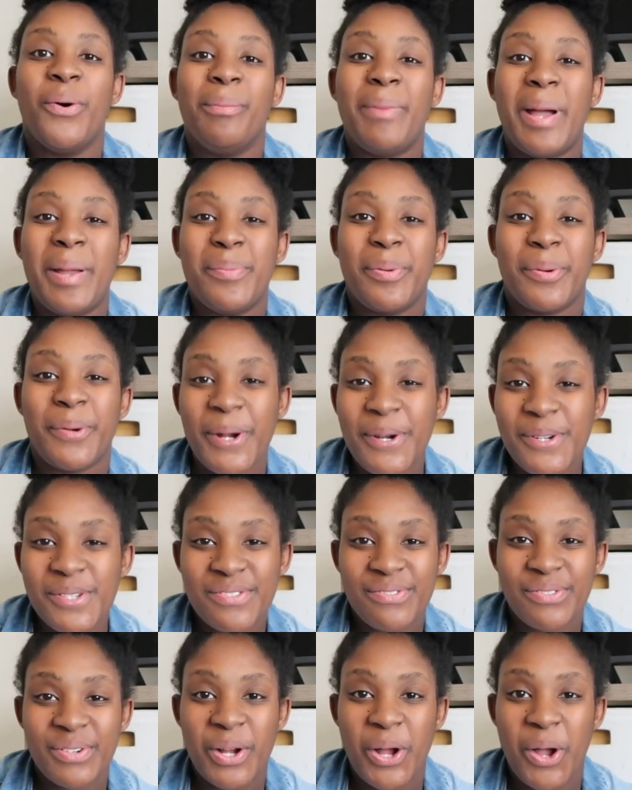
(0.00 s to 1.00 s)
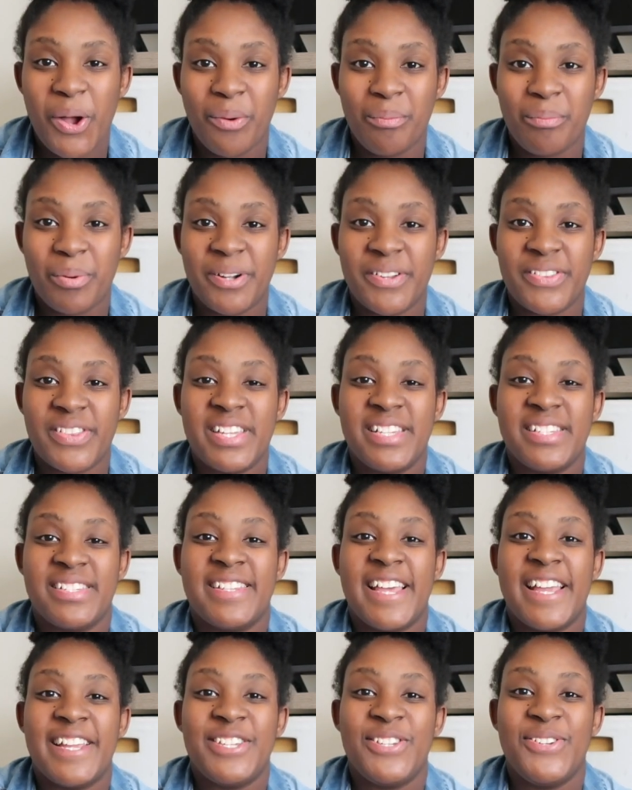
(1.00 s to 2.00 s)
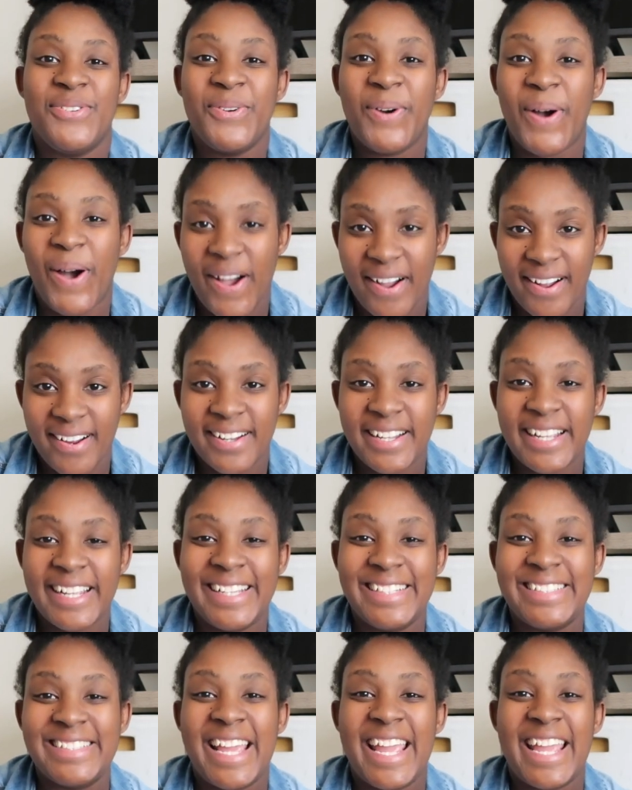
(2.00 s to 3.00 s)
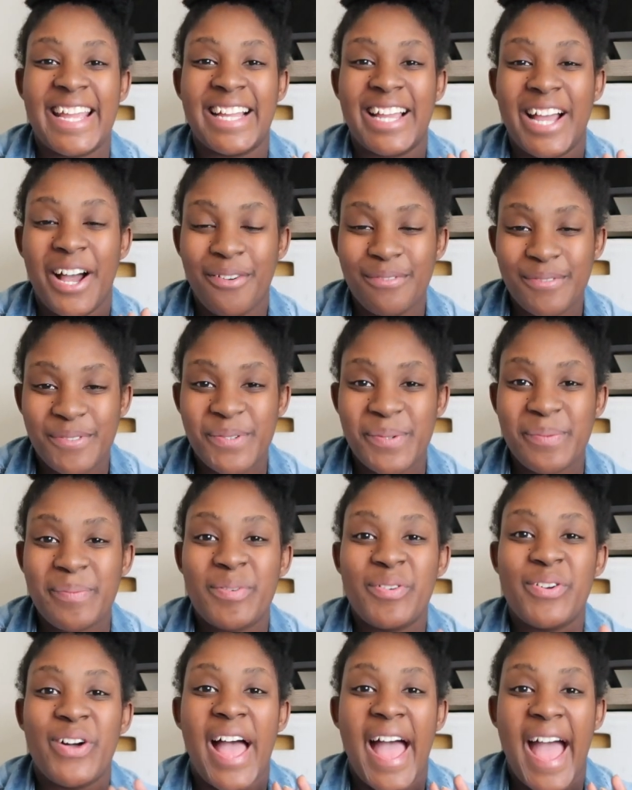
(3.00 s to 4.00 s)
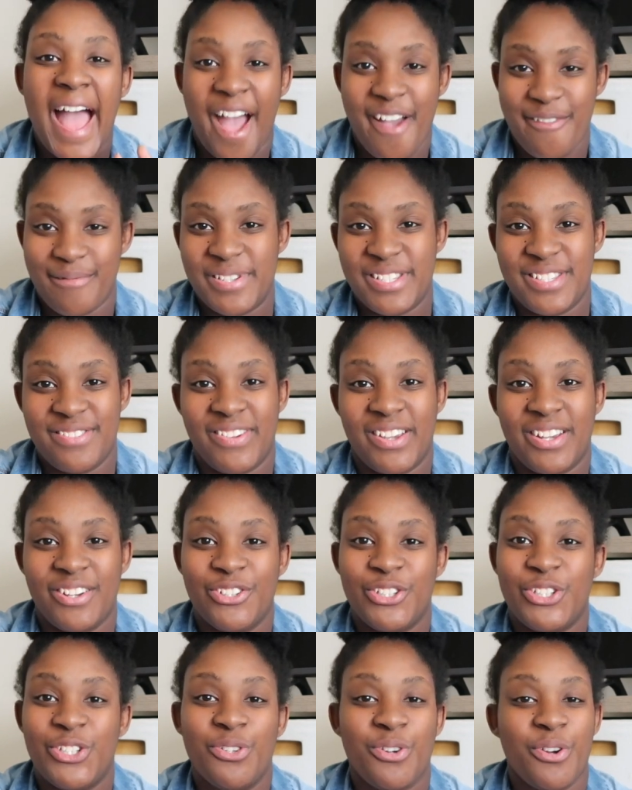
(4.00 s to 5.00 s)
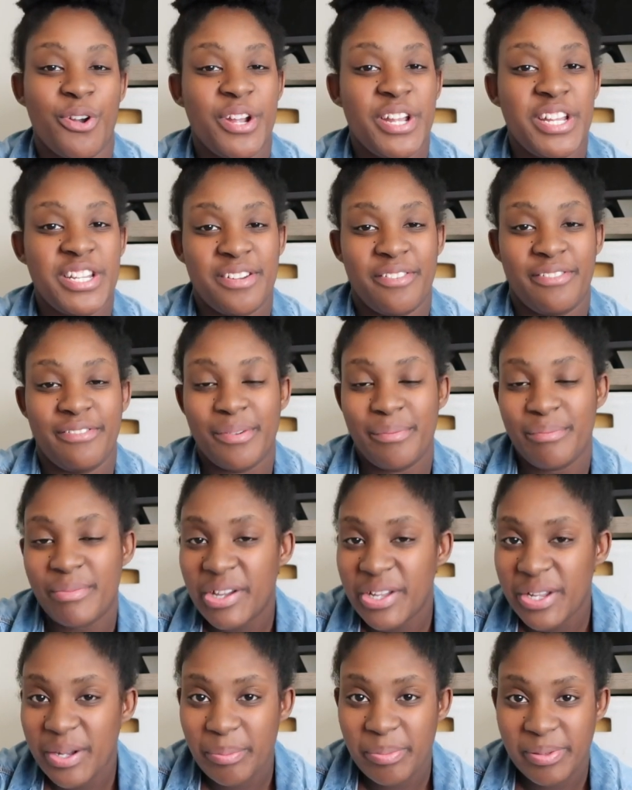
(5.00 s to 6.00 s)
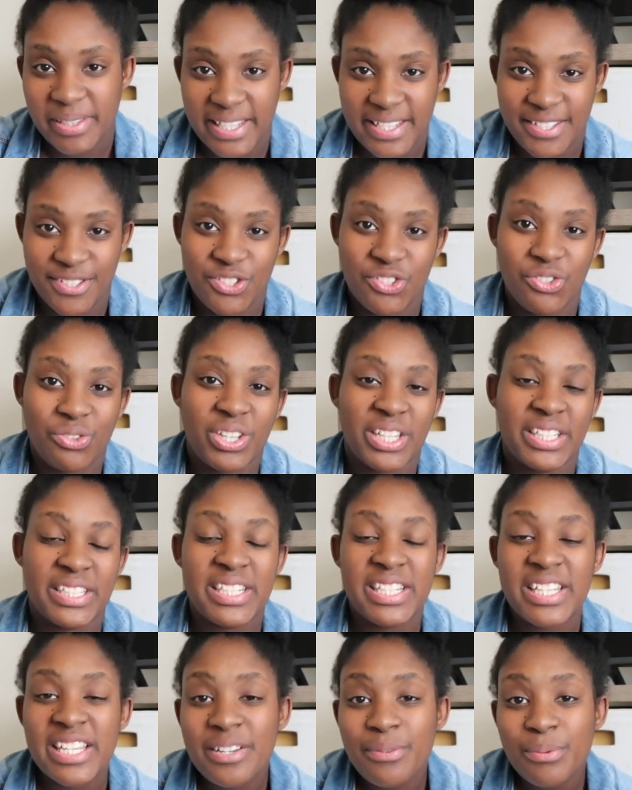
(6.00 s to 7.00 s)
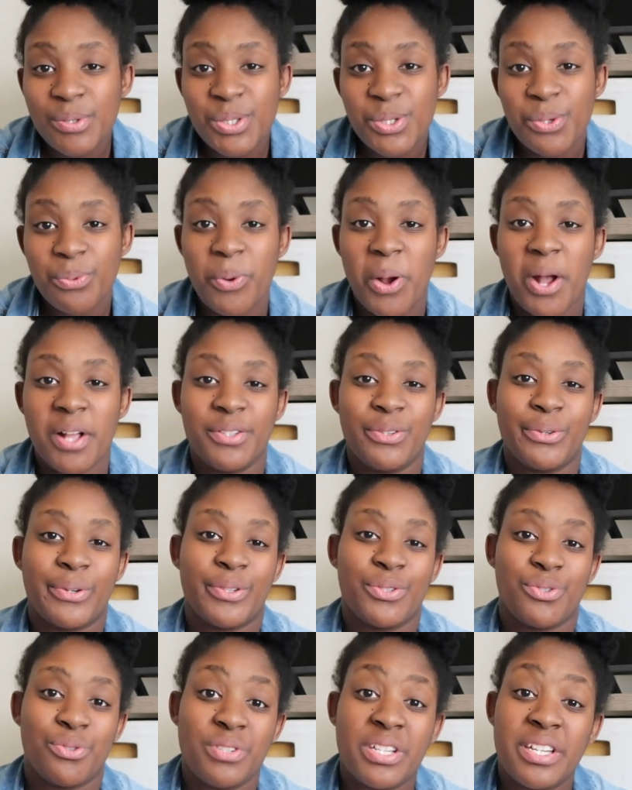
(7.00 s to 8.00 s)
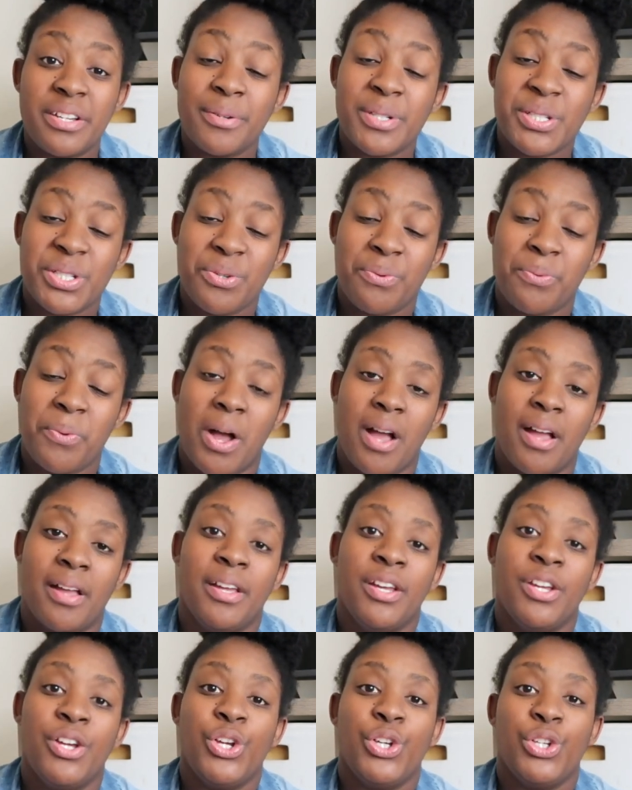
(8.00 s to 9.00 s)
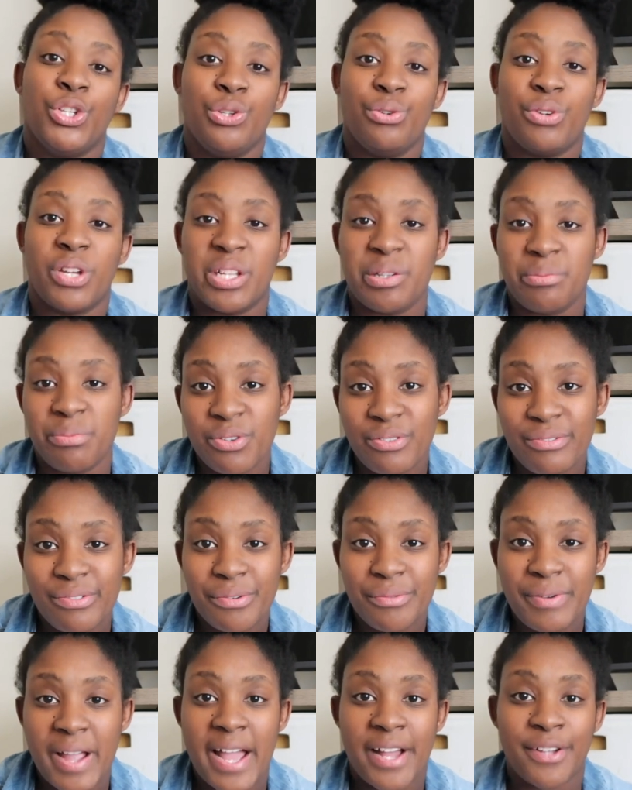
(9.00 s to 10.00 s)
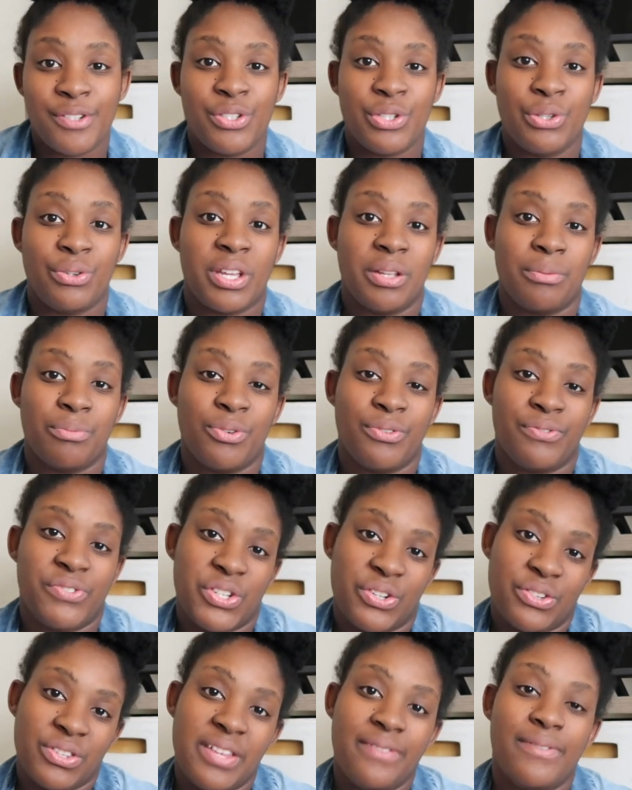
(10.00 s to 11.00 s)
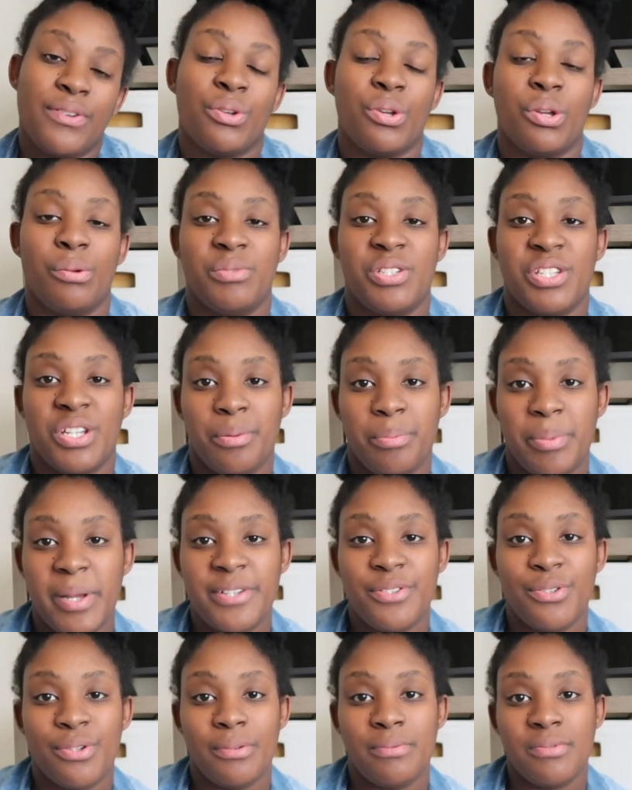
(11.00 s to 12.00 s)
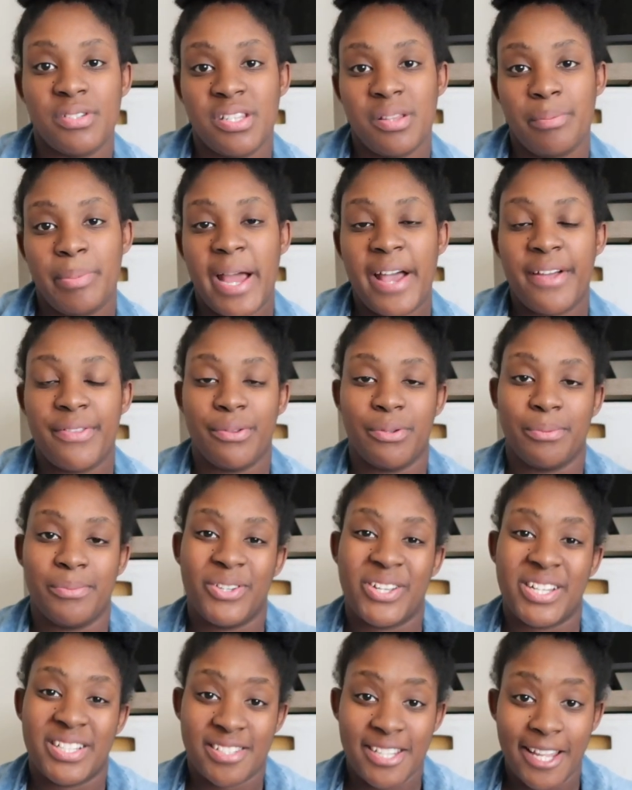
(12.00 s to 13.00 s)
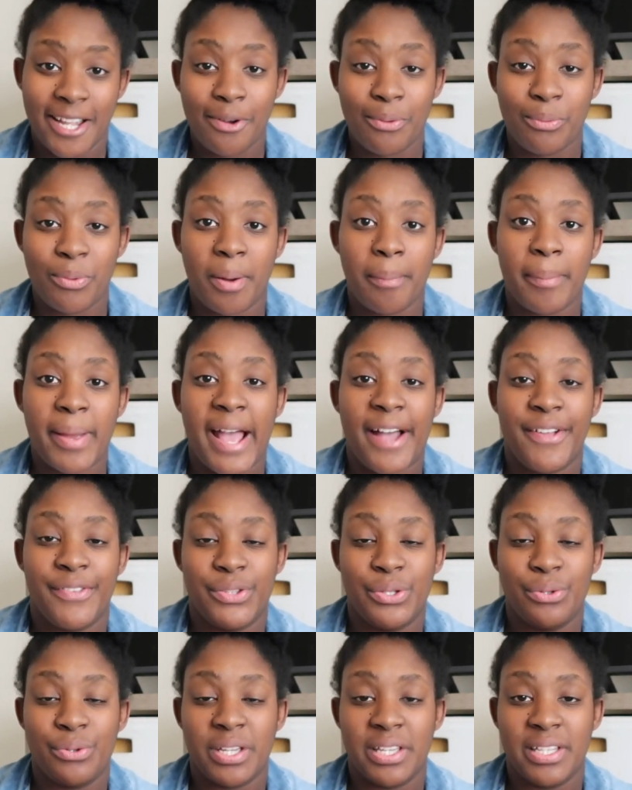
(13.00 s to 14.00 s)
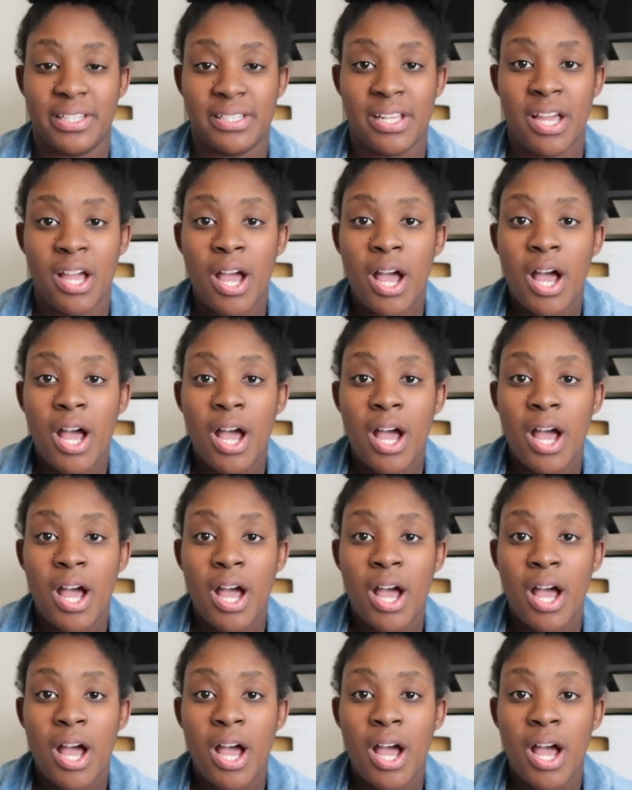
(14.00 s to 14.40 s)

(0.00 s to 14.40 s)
My pros for home birth is that you are in a comfortable atmosphere. You're in a familiar place. You can eat what you want, you can drink what you want, you can move around, you can move to your living room, to your bedroom, to the bathroom, you can take a warm bath, you can